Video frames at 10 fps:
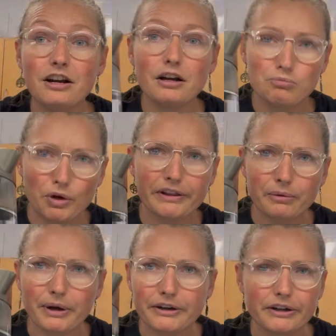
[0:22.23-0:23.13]
boiling
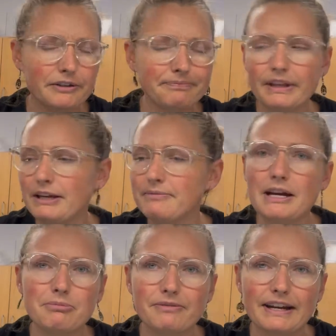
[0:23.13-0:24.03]
water,
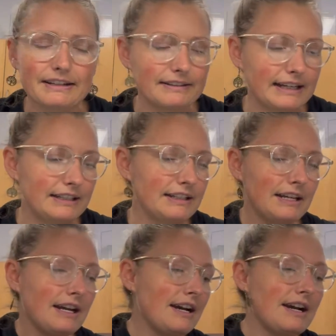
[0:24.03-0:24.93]
not providing that,
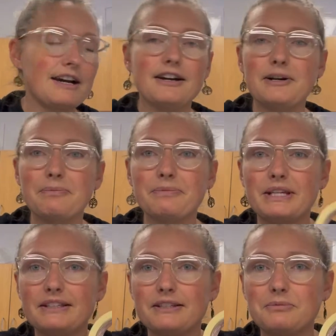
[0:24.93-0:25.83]
um,
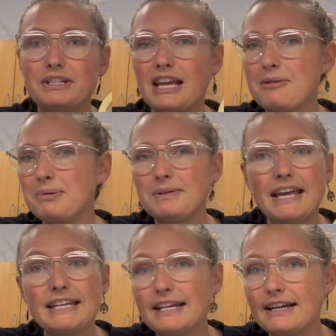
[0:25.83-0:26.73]
some tape,
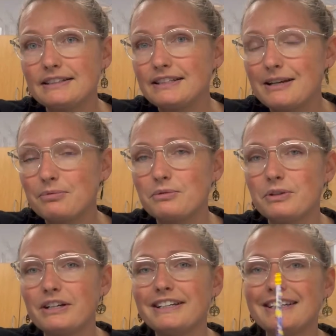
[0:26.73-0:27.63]
any kind of tape will
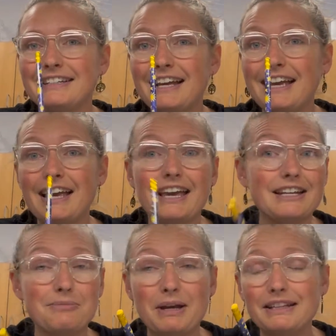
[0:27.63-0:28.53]
work, and a
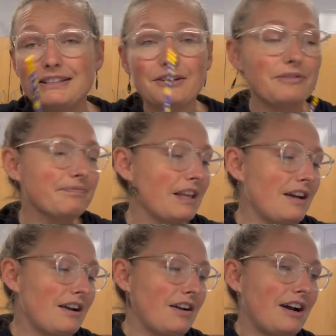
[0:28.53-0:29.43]
pencil.
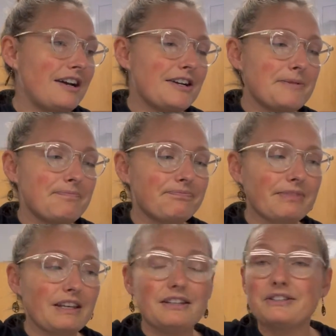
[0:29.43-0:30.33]
Um,
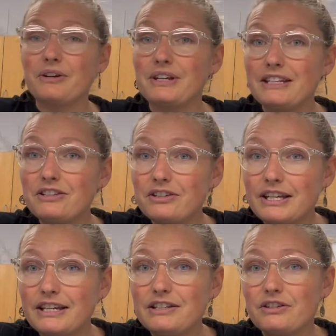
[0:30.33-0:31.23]
so in your
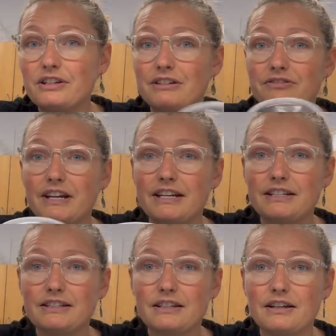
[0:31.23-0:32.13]
kit, you're gonna
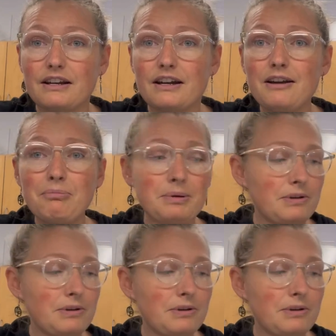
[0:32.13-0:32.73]
find a cup,